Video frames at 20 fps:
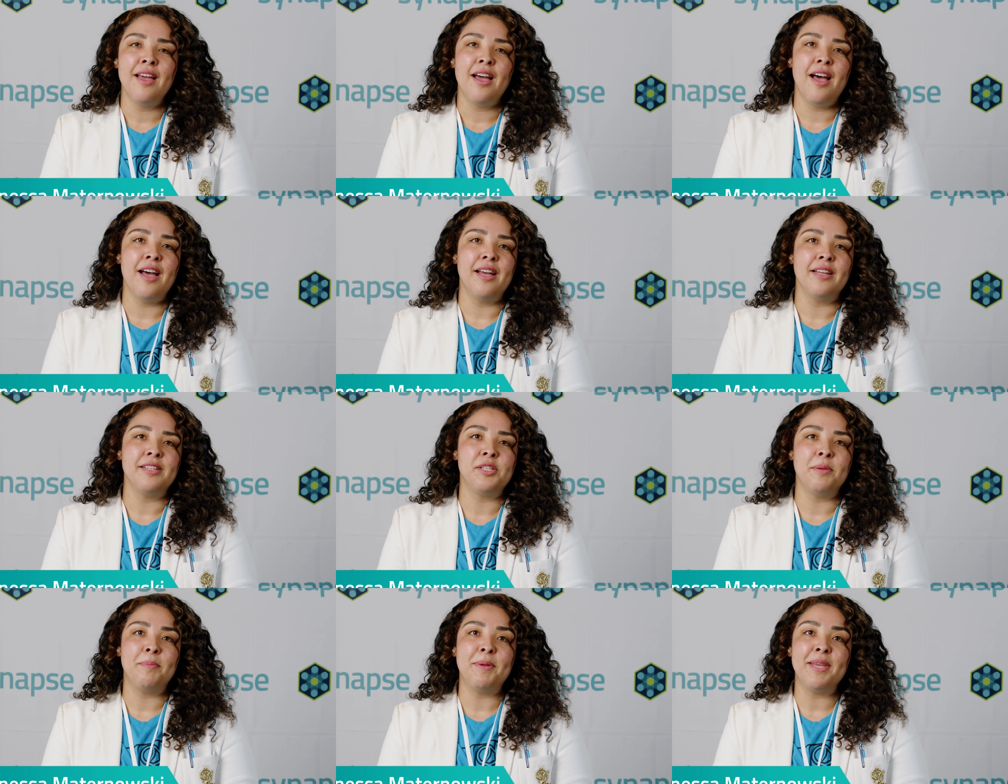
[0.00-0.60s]
uh,
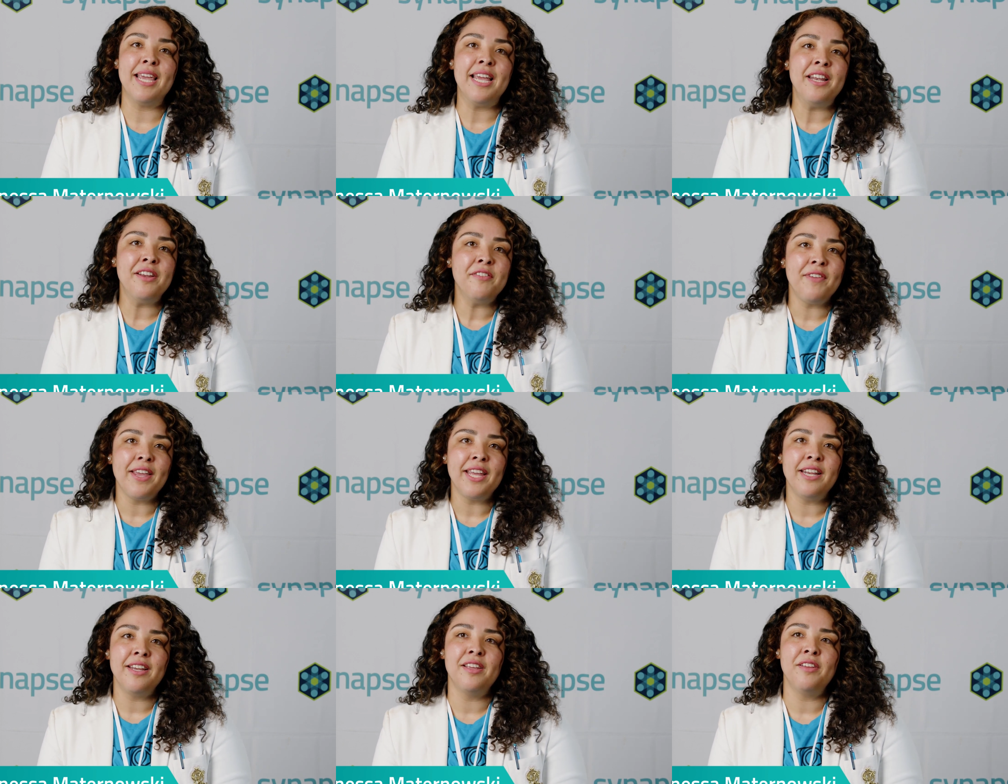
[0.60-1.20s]
to be
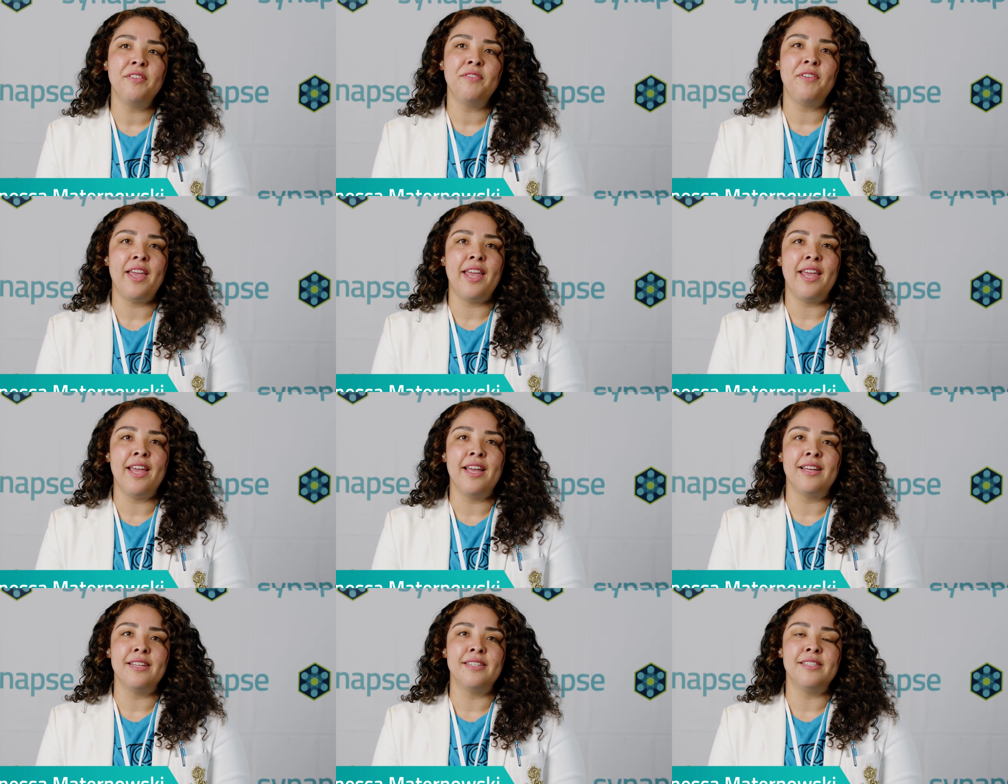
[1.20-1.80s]
innovative
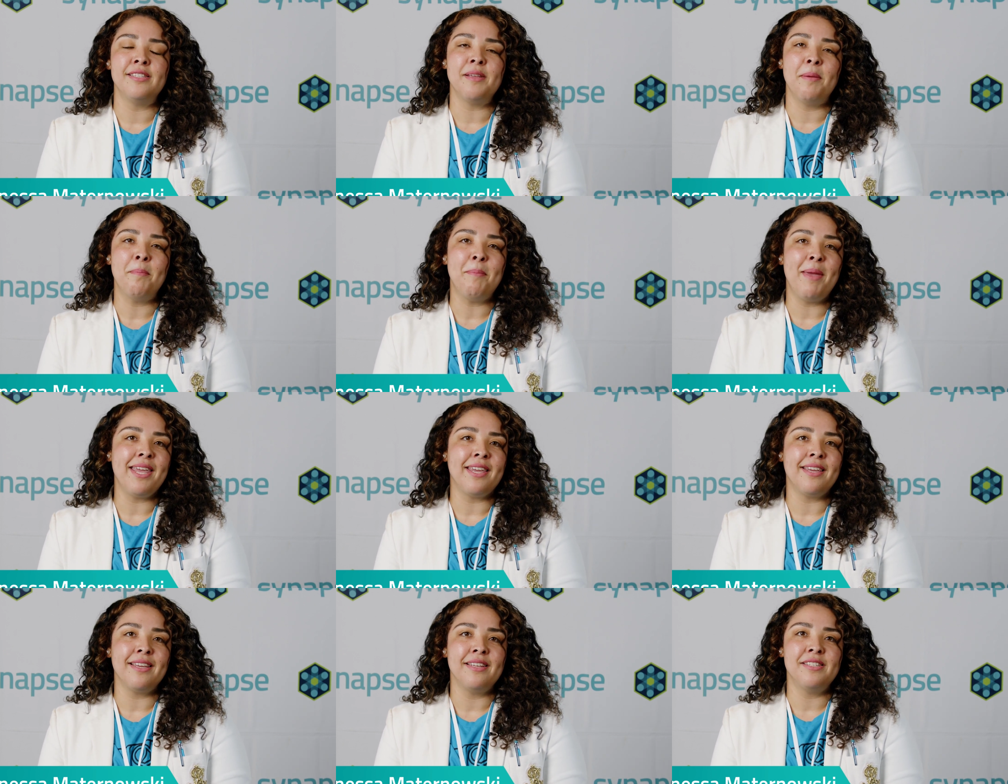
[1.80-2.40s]
and make